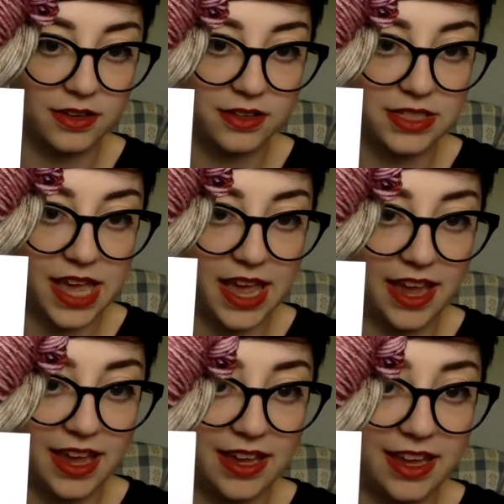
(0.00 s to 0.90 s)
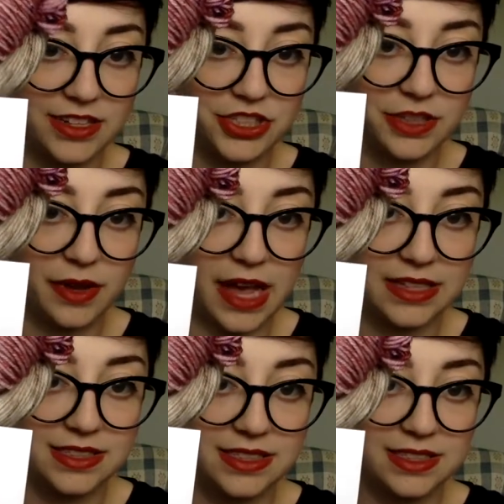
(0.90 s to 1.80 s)
tag, and she has
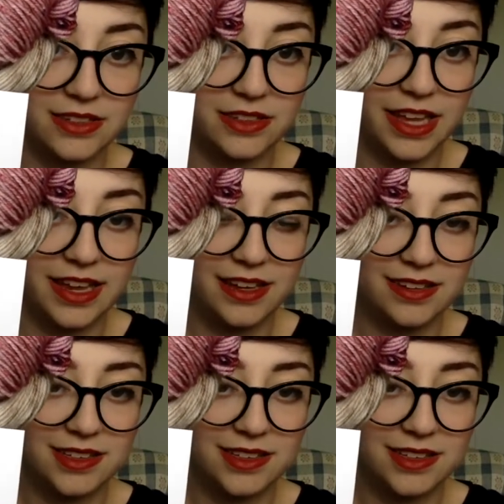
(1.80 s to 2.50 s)
these little like